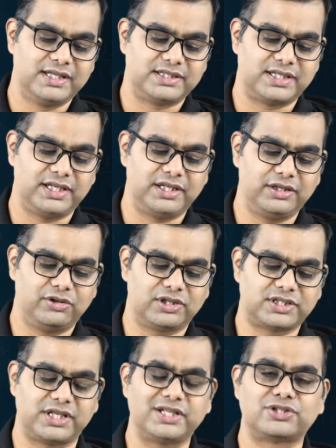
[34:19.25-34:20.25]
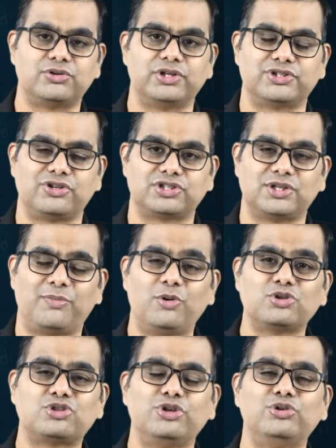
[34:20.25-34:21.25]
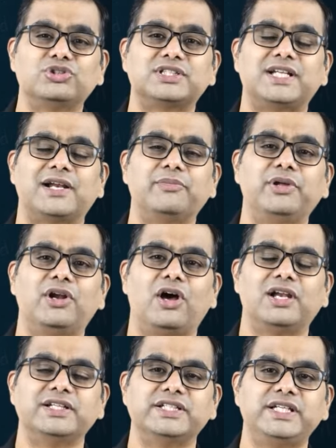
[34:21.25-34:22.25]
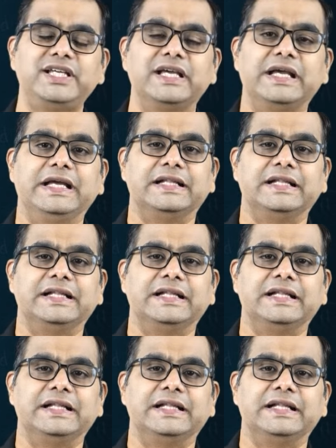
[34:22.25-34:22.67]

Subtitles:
See, you are CA students. You are supposed to use terminology